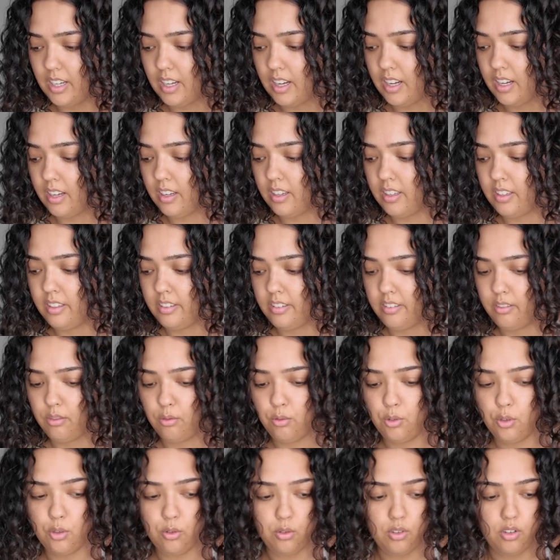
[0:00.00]
I
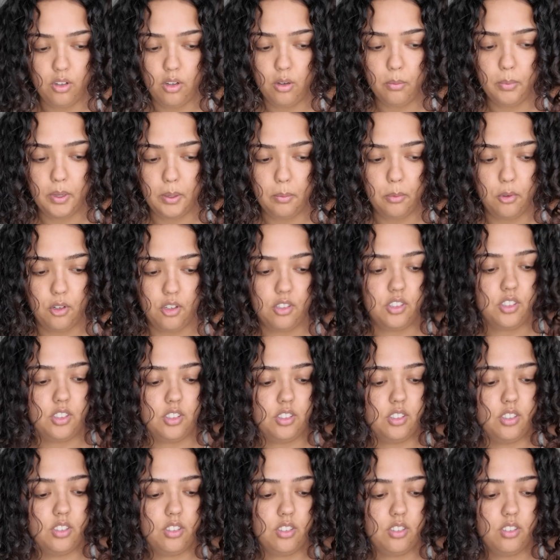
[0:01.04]
ruin all my
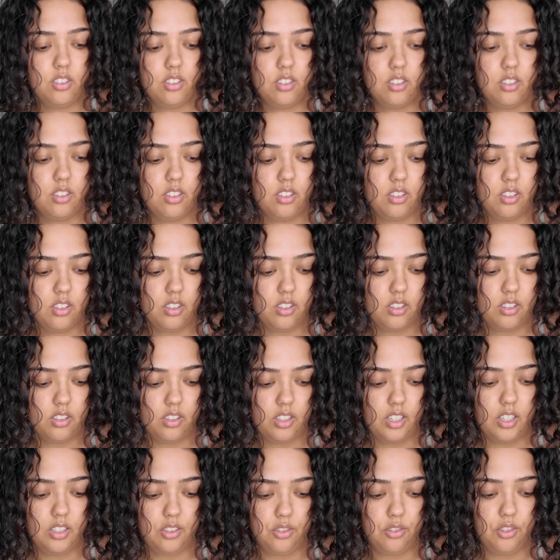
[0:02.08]
brushes.
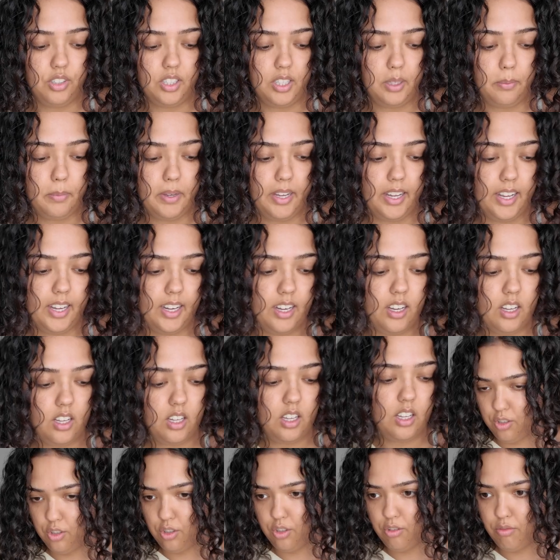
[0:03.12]
That's really bad.
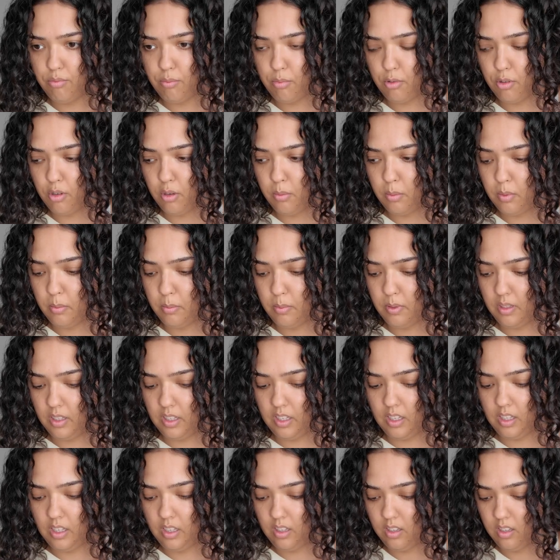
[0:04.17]
Should have
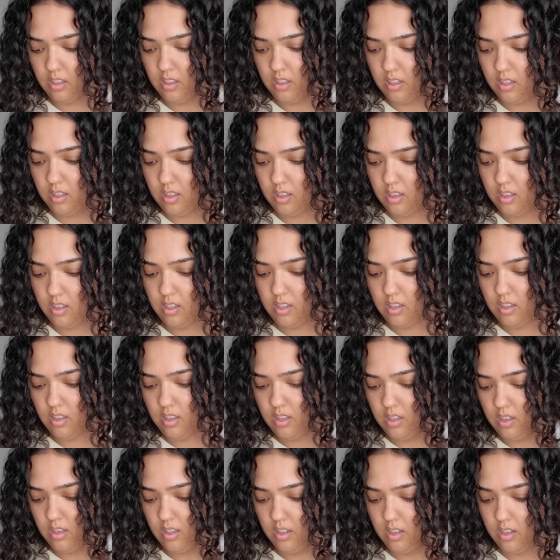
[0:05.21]
probably
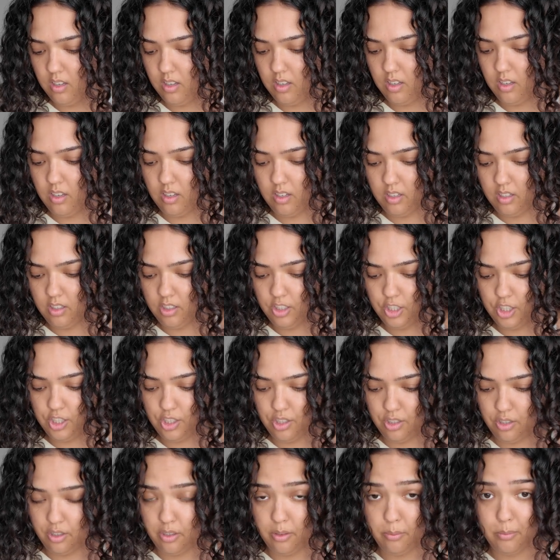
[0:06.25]
gotten
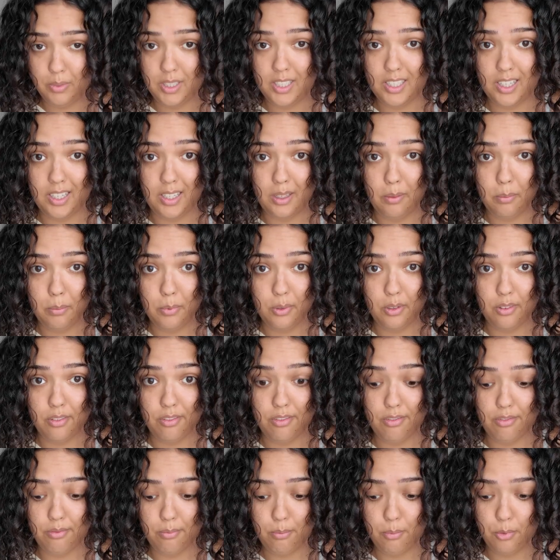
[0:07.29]
some type
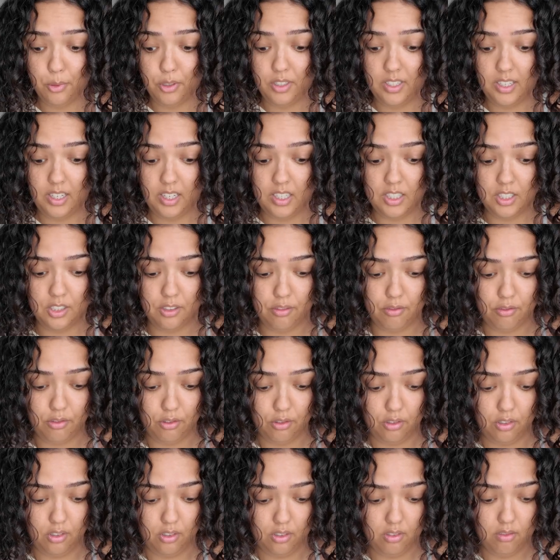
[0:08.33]
of protection
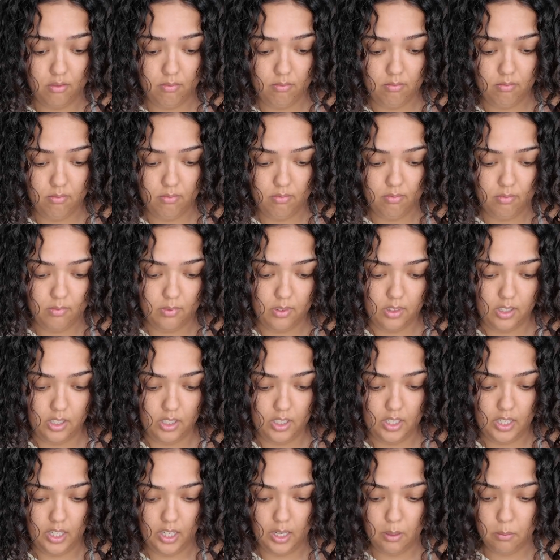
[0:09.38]
for the
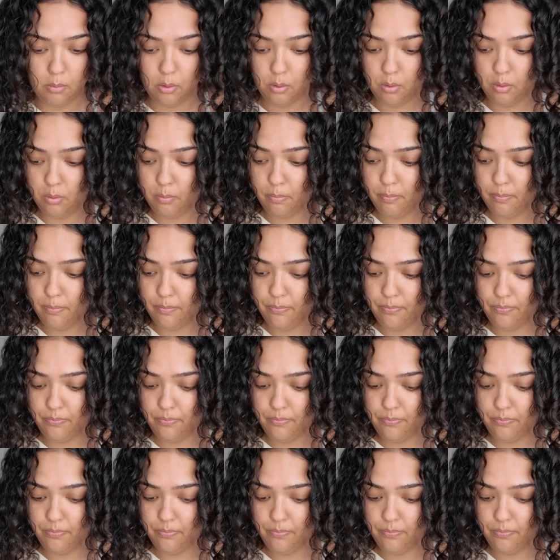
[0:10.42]
table